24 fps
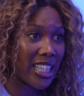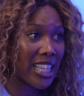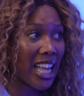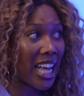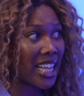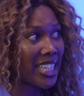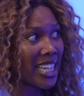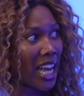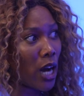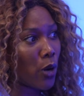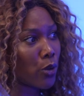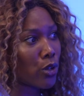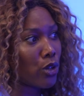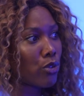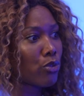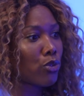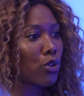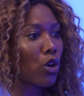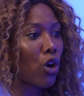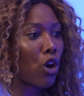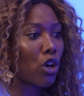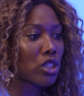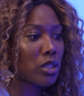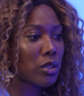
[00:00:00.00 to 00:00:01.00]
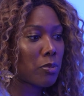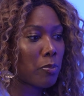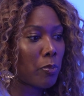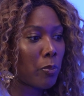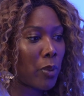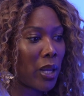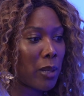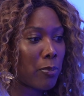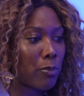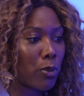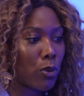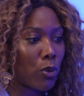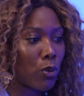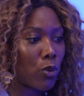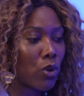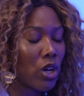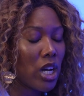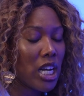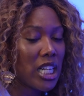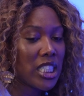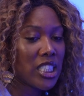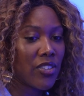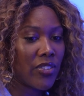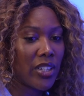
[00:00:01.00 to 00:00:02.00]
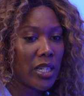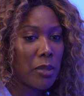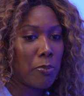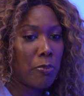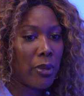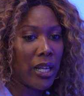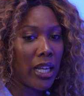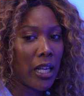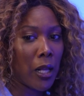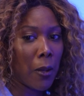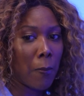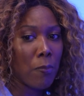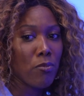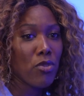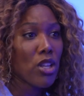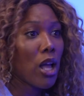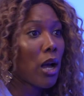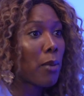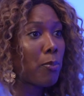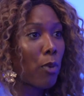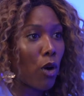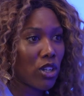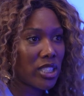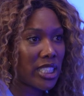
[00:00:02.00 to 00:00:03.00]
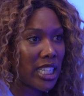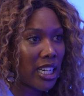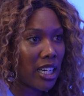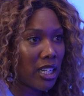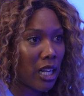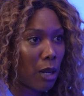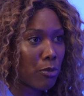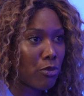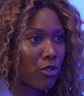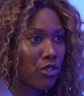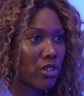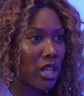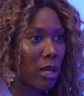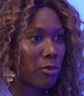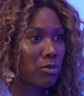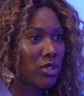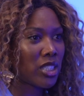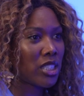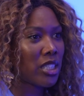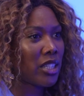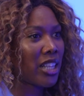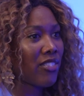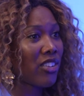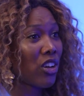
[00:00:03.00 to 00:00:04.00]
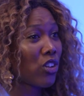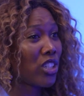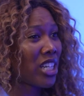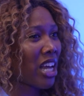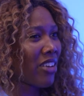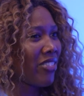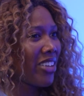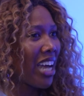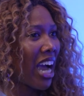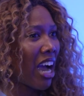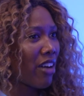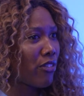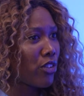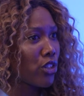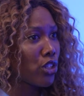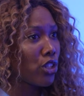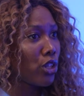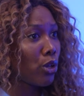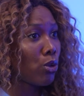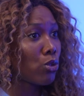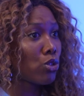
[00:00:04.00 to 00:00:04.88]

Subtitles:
that now you've got people developing a boxing club for them so they've got another avenue